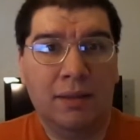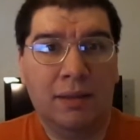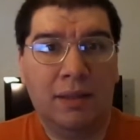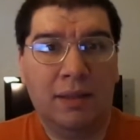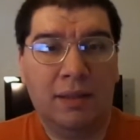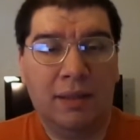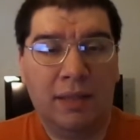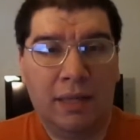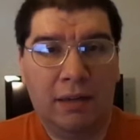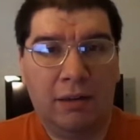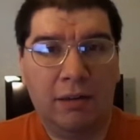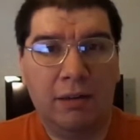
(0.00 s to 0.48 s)

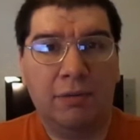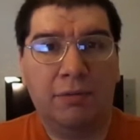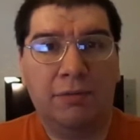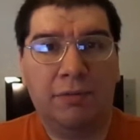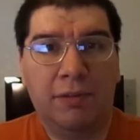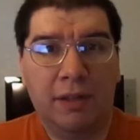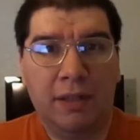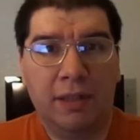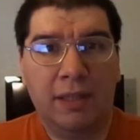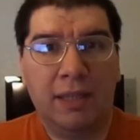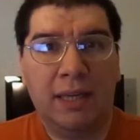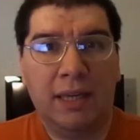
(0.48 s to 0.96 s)
That now he
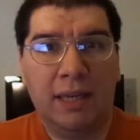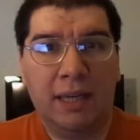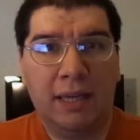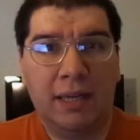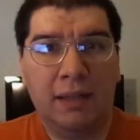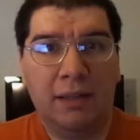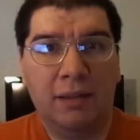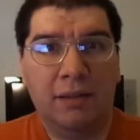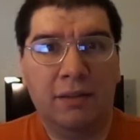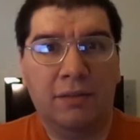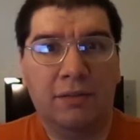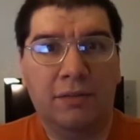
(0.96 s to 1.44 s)
finally
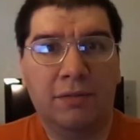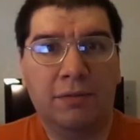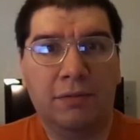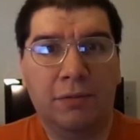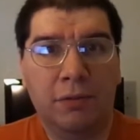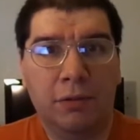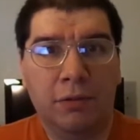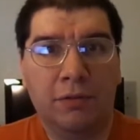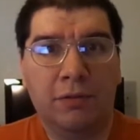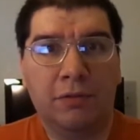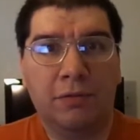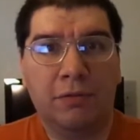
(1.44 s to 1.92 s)
had his
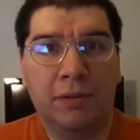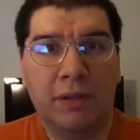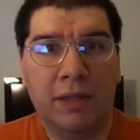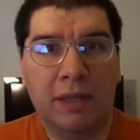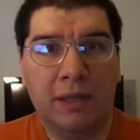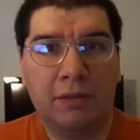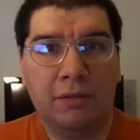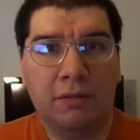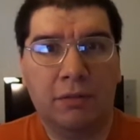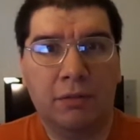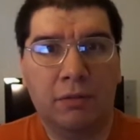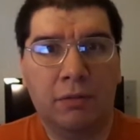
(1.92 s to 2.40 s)
first
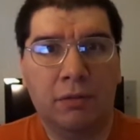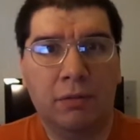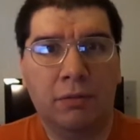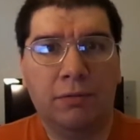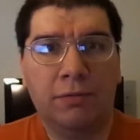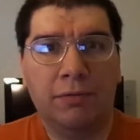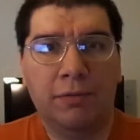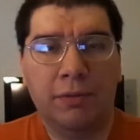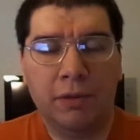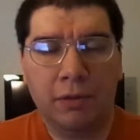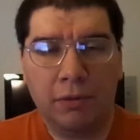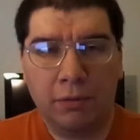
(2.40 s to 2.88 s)
theatrical
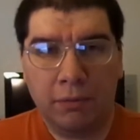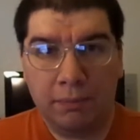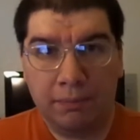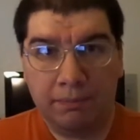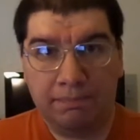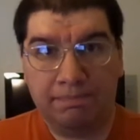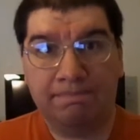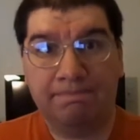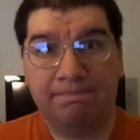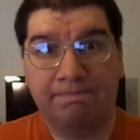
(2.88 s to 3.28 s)
film,